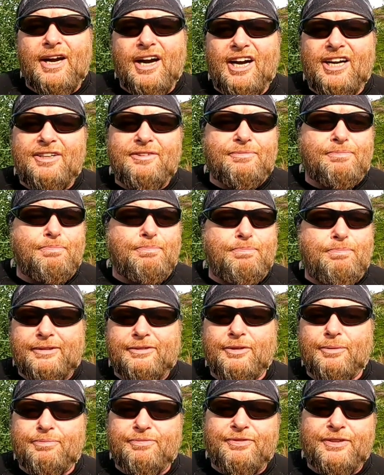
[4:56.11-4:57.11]
I've
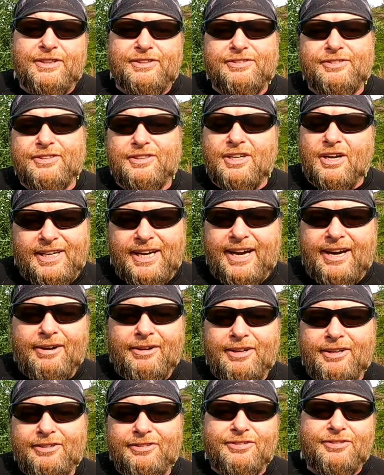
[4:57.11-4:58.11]
picked up fish in
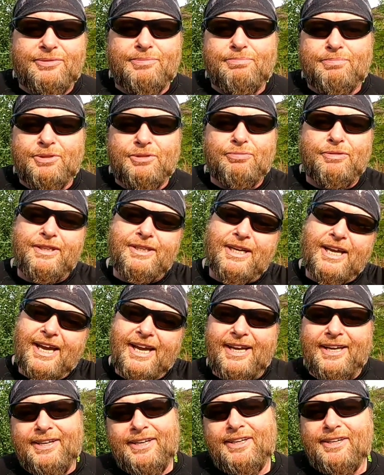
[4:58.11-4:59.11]
areas between
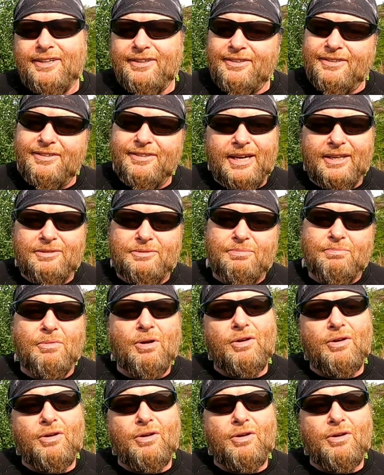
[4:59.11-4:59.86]
80 and